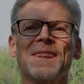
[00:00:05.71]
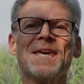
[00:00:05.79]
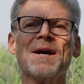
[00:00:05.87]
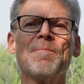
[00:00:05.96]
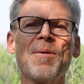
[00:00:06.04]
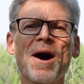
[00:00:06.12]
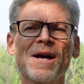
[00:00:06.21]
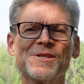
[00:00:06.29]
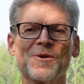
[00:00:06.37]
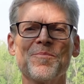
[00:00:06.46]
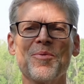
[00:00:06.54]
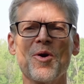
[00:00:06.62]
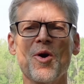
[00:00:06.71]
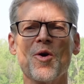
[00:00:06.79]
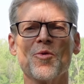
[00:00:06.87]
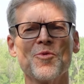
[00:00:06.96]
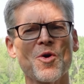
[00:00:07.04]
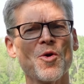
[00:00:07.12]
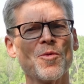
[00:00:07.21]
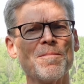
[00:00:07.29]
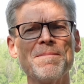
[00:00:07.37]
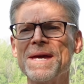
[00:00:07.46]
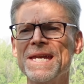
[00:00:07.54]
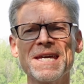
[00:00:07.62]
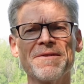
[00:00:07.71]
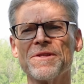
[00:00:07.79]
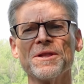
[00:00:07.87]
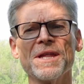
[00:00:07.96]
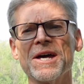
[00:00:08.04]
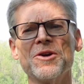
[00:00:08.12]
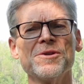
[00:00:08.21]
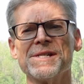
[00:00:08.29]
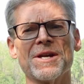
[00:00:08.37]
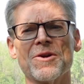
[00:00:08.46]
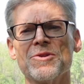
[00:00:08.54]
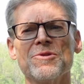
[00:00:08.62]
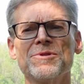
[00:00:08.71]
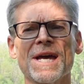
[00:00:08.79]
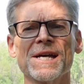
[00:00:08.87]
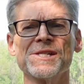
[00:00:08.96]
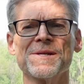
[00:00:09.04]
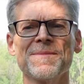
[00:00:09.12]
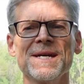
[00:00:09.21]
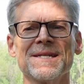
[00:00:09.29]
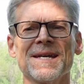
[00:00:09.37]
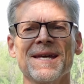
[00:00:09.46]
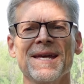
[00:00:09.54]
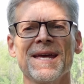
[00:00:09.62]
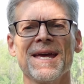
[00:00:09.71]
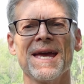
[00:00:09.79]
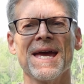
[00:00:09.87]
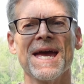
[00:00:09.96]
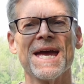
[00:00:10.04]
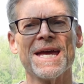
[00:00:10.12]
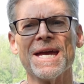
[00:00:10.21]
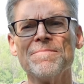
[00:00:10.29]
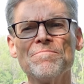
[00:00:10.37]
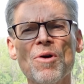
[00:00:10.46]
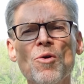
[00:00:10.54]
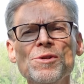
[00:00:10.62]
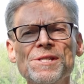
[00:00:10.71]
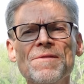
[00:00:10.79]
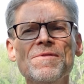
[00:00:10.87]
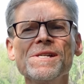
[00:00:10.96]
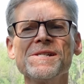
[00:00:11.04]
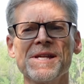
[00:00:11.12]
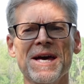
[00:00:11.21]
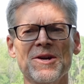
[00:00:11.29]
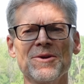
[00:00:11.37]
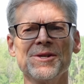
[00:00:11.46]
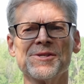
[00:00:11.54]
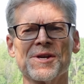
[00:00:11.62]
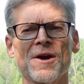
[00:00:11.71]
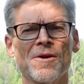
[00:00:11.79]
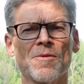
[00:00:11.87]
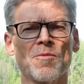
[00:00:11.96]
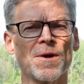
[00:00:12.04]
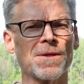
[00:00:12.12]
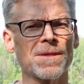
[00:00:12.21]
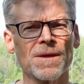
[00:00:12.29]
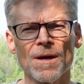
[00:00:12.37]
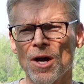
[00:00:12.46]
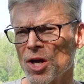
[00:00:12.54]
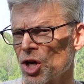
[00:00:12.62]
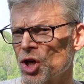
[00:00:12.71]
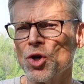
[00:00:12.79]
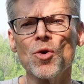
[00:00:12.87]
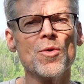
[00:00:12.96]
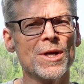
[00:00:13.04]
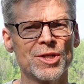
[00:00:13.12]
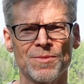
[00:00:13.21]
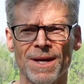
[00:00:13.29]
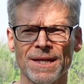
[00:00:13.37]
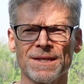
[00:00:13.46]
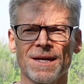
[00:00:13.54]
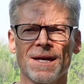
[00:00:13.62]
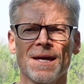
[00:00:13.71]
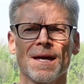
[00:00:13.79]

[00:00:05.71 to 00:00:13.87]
The Apostle Paul wrote many of the letters in our New Testament, and most of his letters start with encouragement.